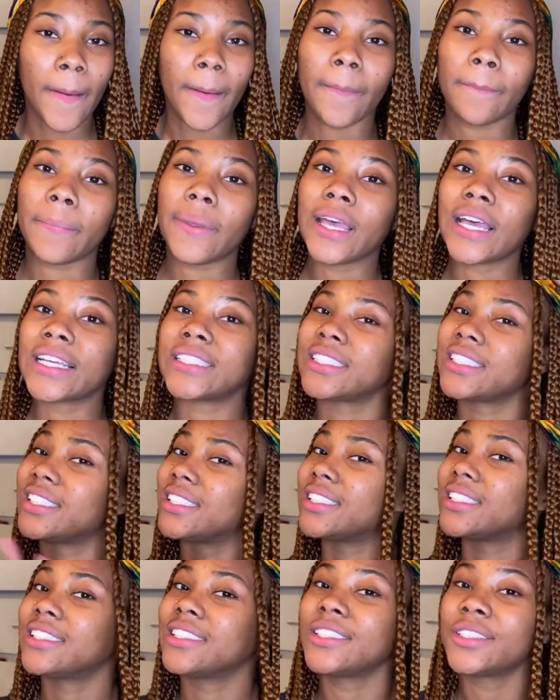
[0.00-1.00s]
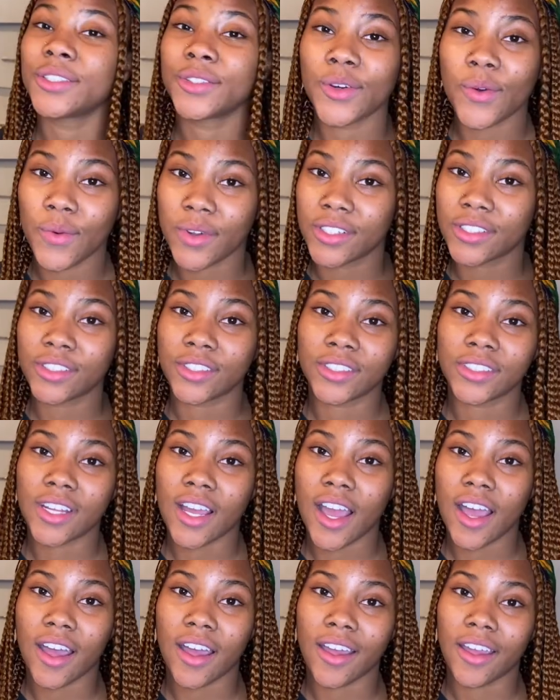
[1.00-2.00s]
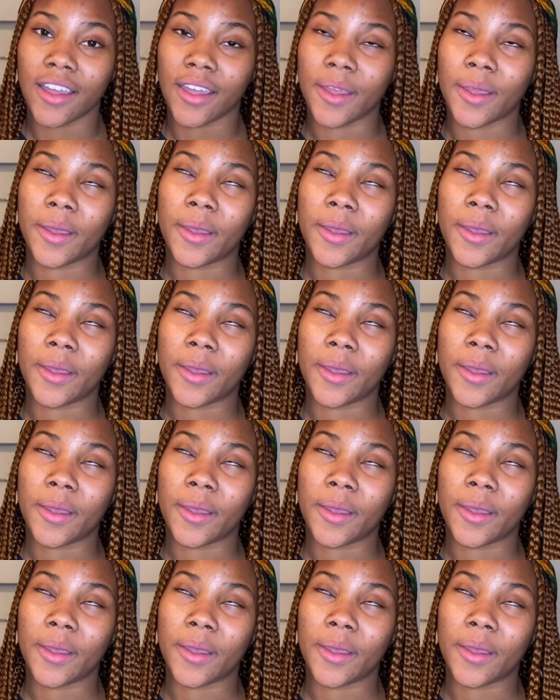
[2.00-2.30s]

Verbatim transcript: because it is still winter time